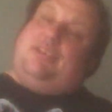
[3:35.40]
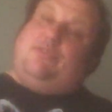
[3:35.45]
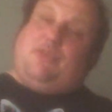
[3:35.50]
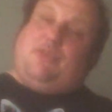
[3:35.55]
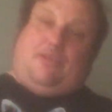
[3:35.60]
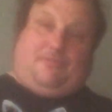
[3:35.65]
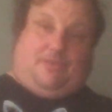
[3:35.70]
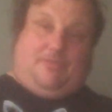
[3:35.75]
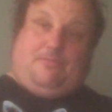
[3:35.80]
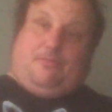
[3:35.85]
you
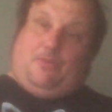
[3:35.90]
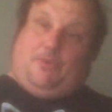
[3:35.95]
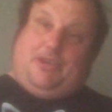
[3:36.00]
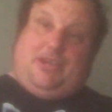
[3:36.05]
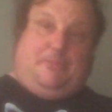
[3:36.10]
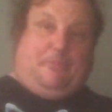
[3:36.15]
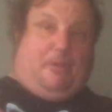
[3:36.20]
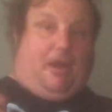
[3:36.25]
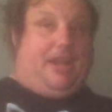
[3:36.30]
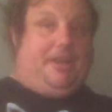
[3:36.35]
have room for it,
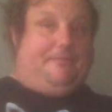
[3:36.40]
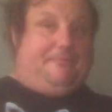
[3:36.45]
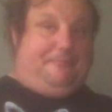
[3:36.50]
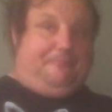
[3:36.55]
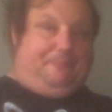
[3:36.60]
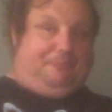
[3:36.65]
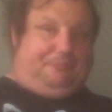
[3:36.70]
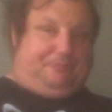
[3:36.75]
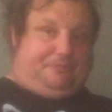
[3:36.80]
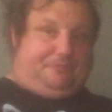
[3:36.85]
you might.
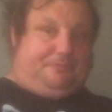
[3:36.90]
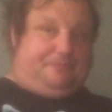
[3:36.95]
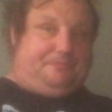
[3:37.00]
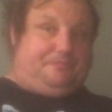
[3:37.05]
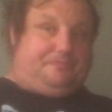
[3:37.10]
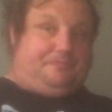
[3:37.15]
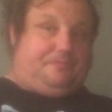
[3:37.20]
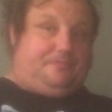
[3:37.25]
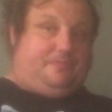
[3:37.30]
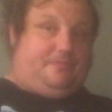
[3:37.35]

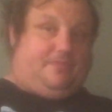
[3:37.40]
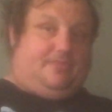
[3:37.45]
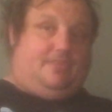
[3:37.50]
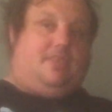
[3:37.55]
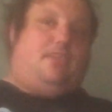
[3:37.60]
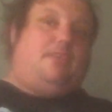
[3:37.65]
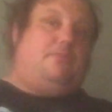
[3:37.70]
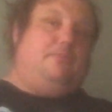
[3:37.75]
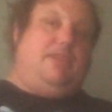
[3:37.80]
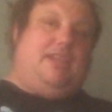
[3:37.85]

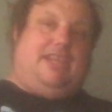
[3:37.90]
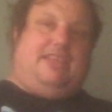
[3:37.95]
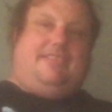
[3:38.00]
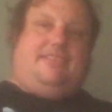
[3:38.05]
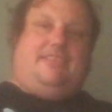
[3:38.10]
Because